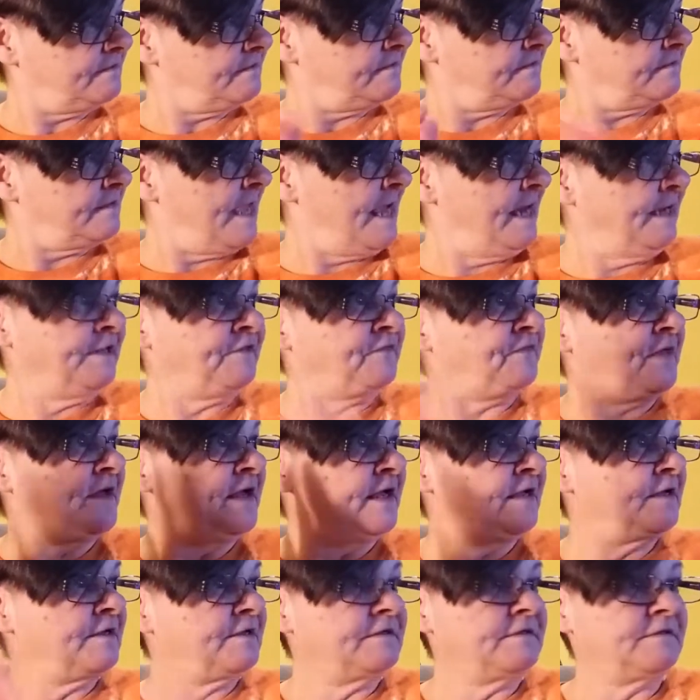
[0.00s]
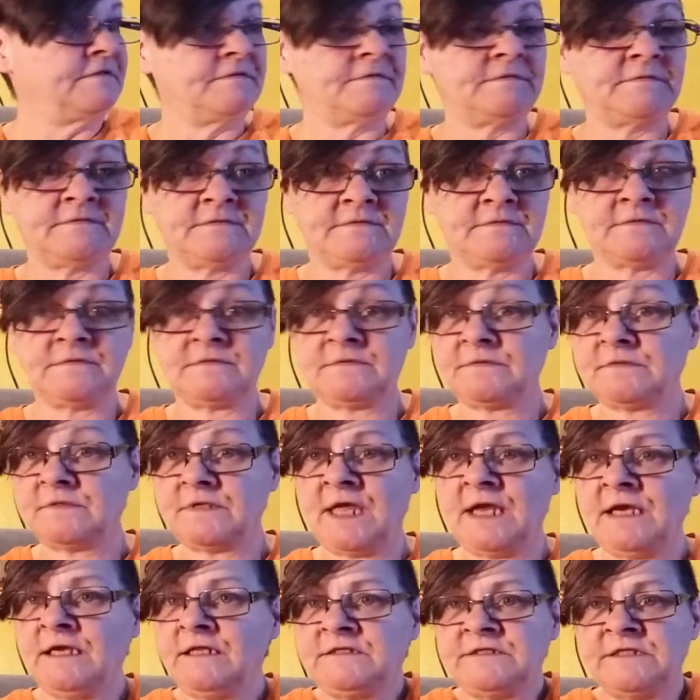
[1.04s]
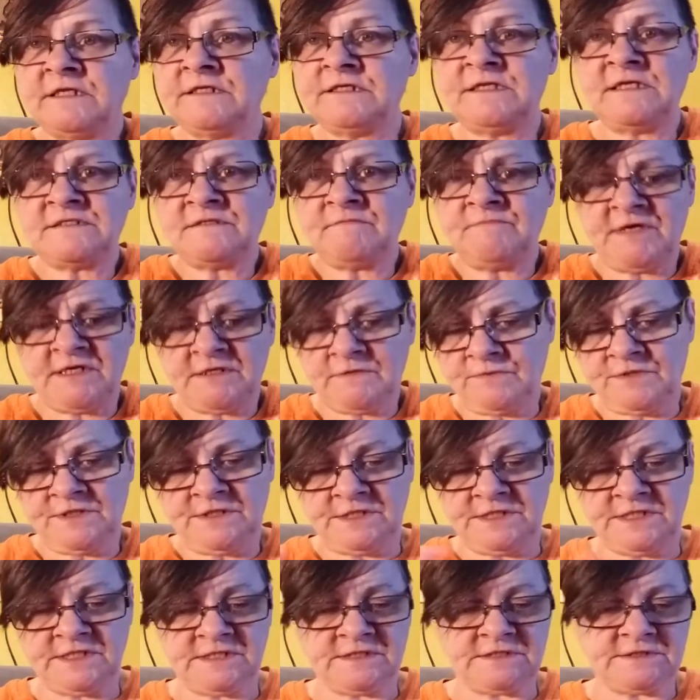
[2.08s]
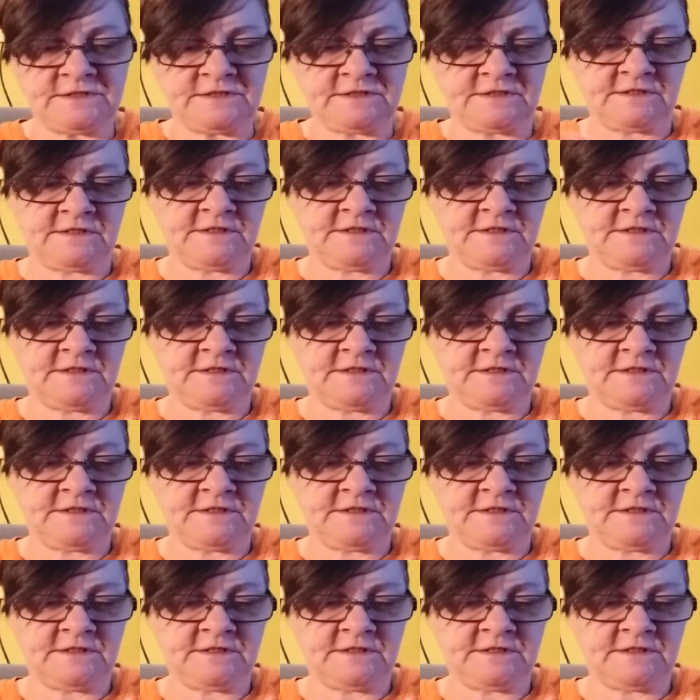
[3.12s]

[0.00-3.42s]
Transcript: anything, doesn't matter what it is.